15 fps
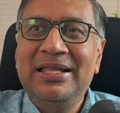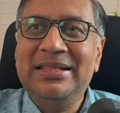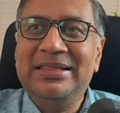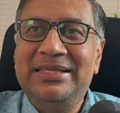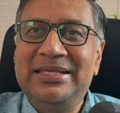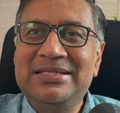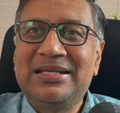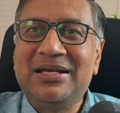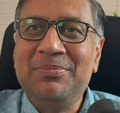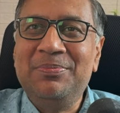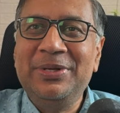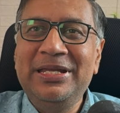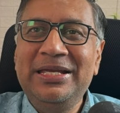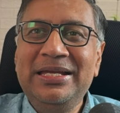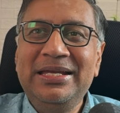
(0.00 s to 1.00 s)
This
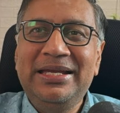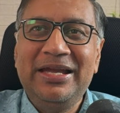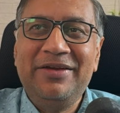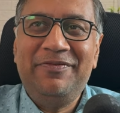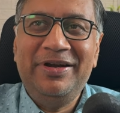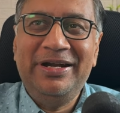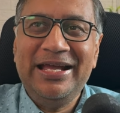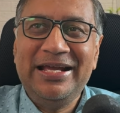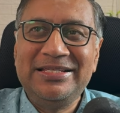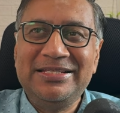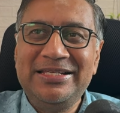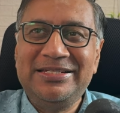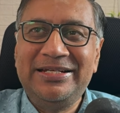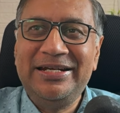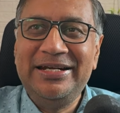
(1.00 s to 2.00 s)
company, KFintech is
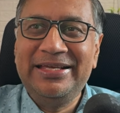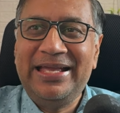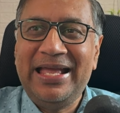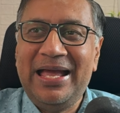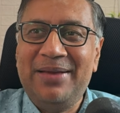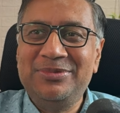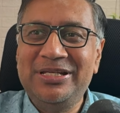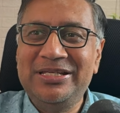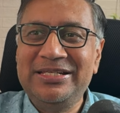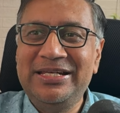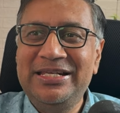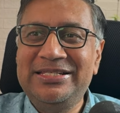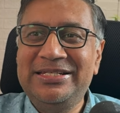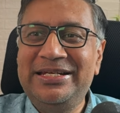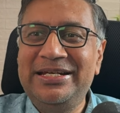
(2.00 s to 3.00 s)
listed, CAMS is
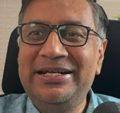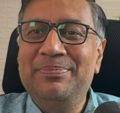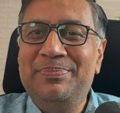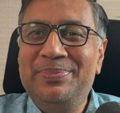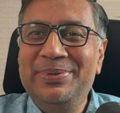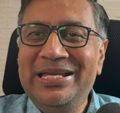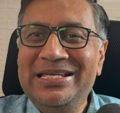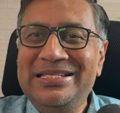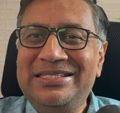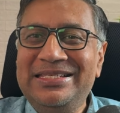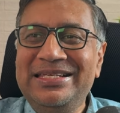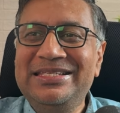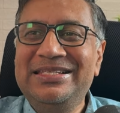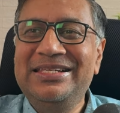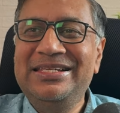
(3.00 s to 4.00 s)
listed, BSE
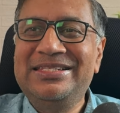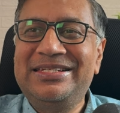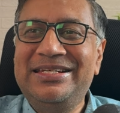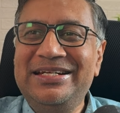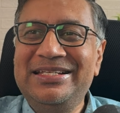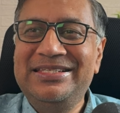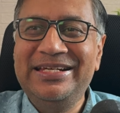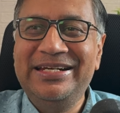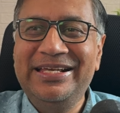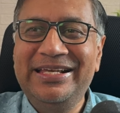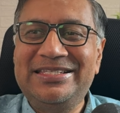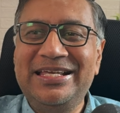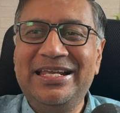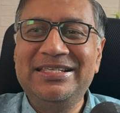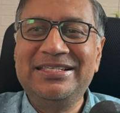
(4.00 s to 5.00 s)
is listed,
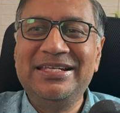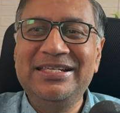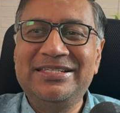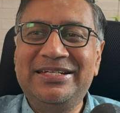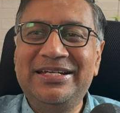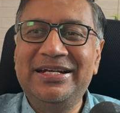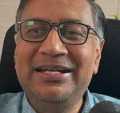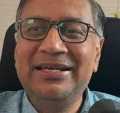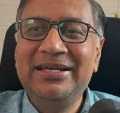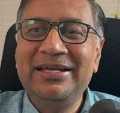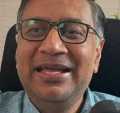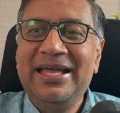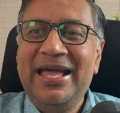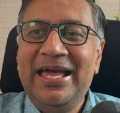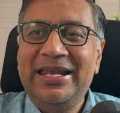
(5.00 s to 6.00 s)
CDSL is listed,
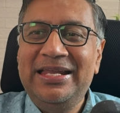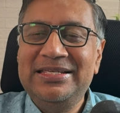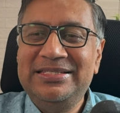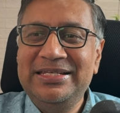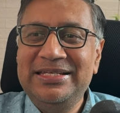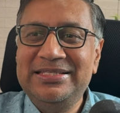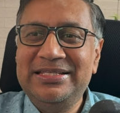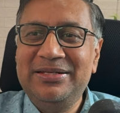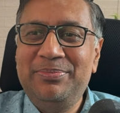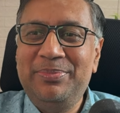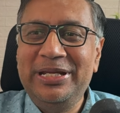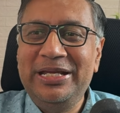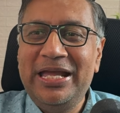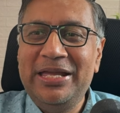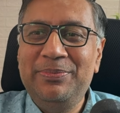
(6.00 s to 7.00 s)
NSE is in
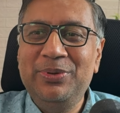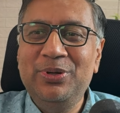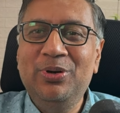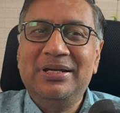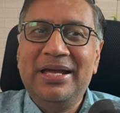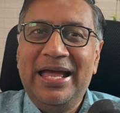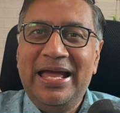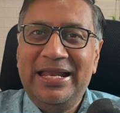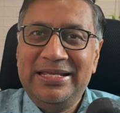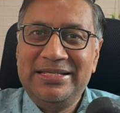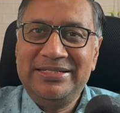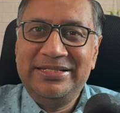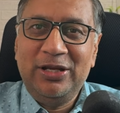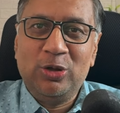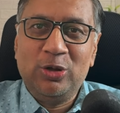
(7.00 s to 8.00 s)
pre-IPO,
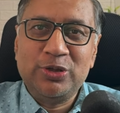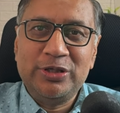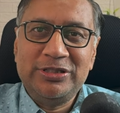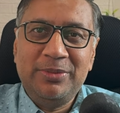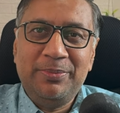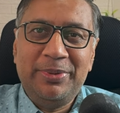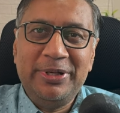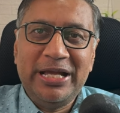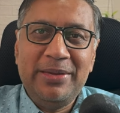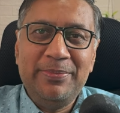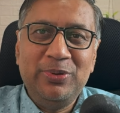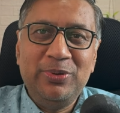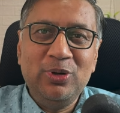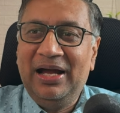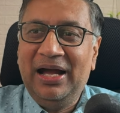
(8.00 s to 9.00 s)
NSDL also is in
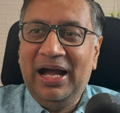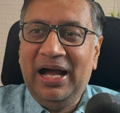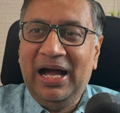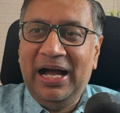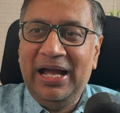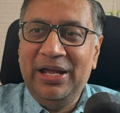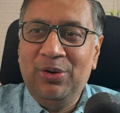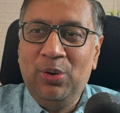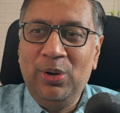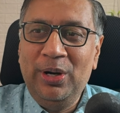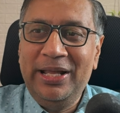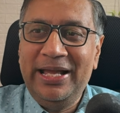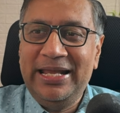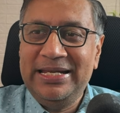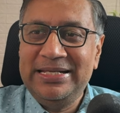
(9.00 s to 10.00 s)
pre-IPO. I hold
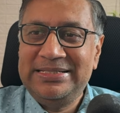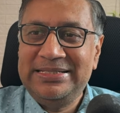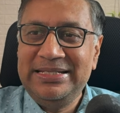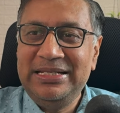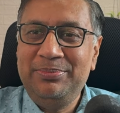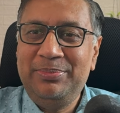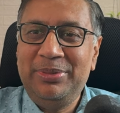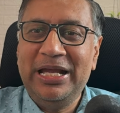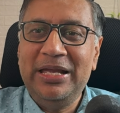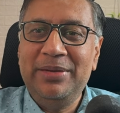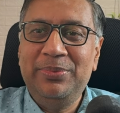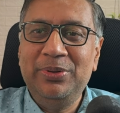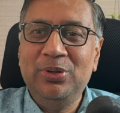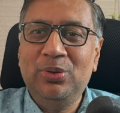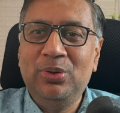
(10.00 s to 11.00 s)
NSE in
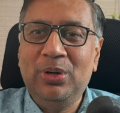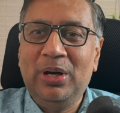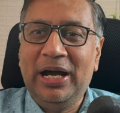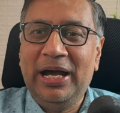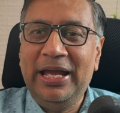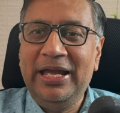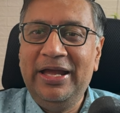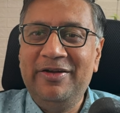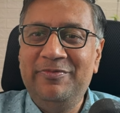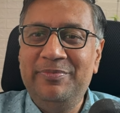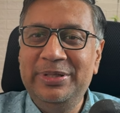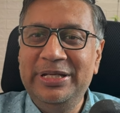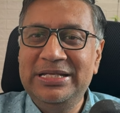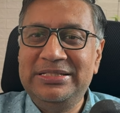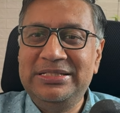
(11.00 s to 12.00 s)
pre-IPO. I have
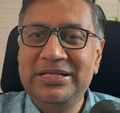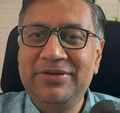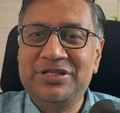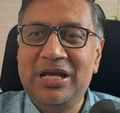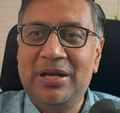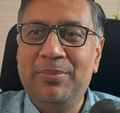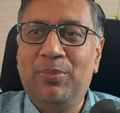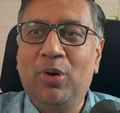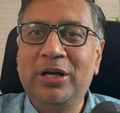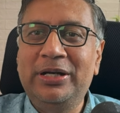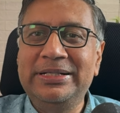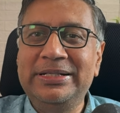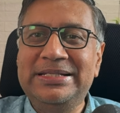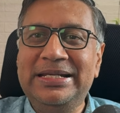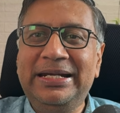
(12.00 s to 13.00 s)
BSE, which I bought
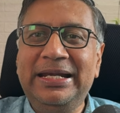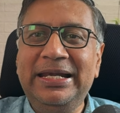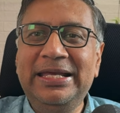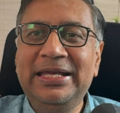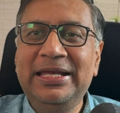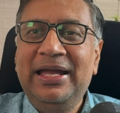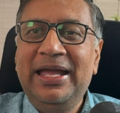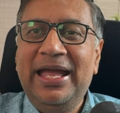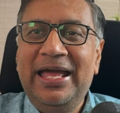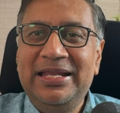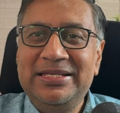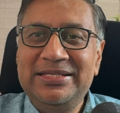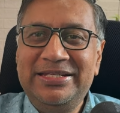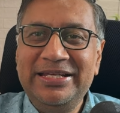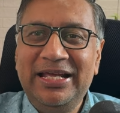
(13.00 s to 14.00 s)
recently.
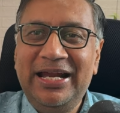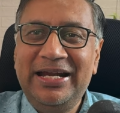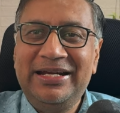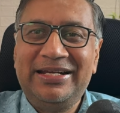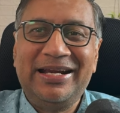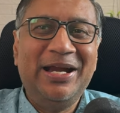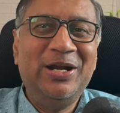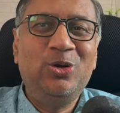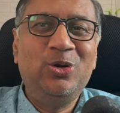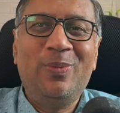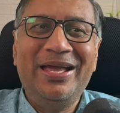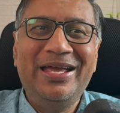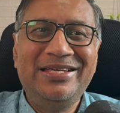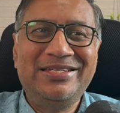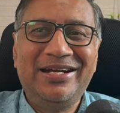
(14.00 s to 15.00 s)
NSDL I tried to
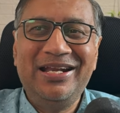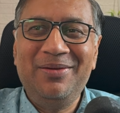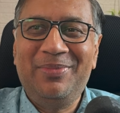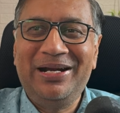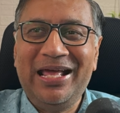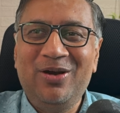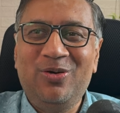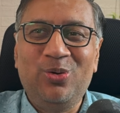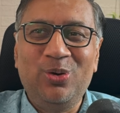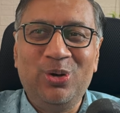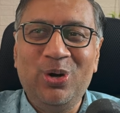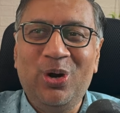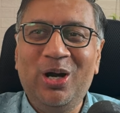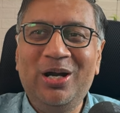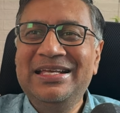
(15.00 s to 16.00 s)
buy yesterday, but I could
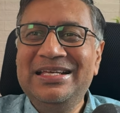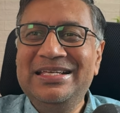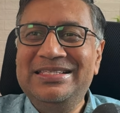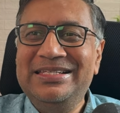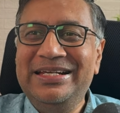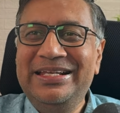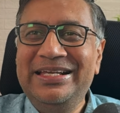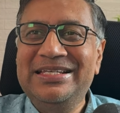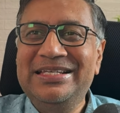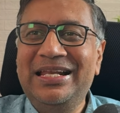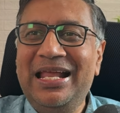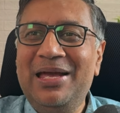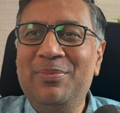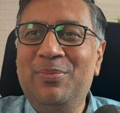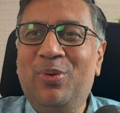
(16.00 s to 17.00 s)
not. CDSL
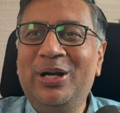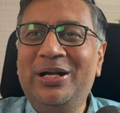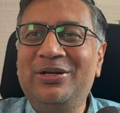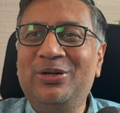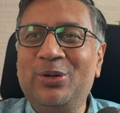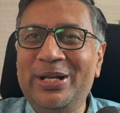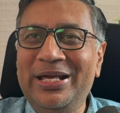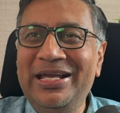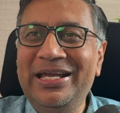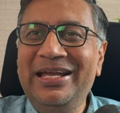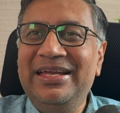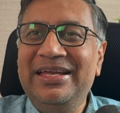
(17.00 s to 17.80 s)
I bought today.